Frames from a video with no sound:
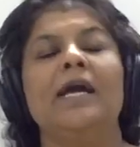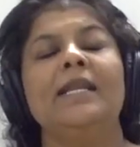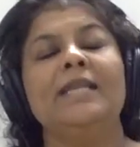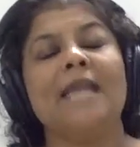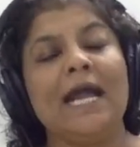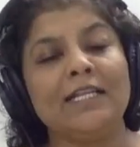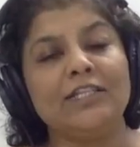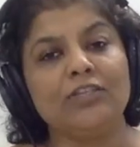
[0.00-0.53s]

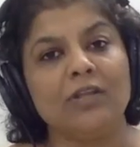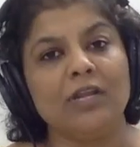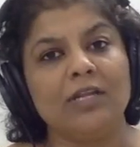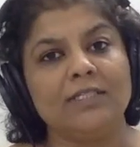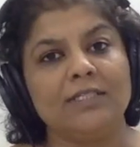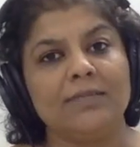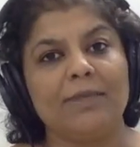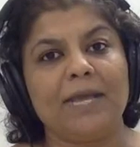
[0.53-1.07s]

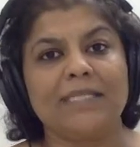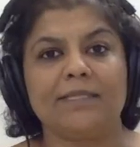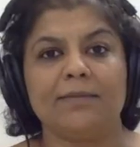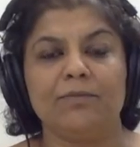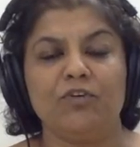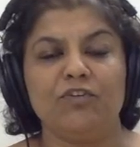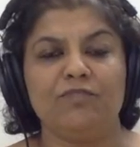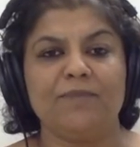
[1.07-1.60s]
Naturalism as a
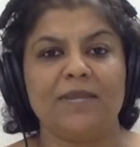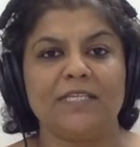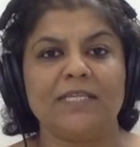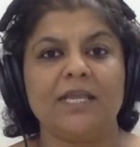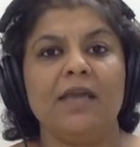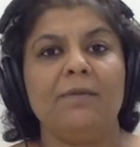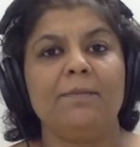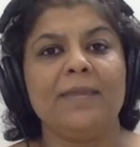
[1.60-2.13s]
movement
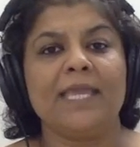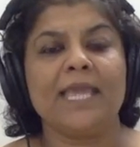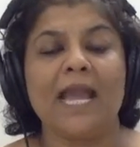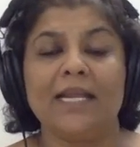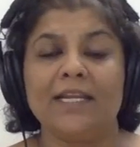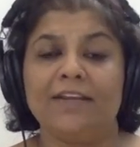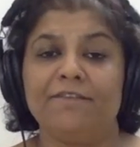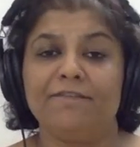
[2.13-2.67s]

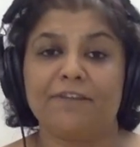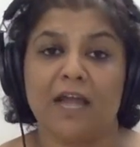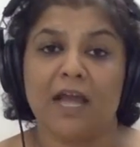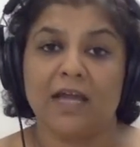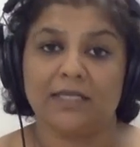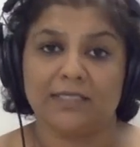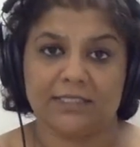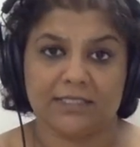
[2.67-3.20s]
began in
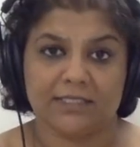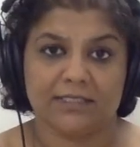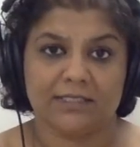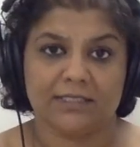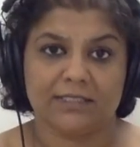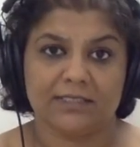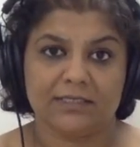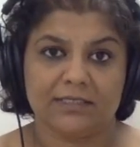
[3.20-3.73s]

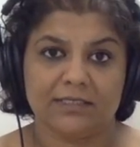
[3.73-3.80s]
France.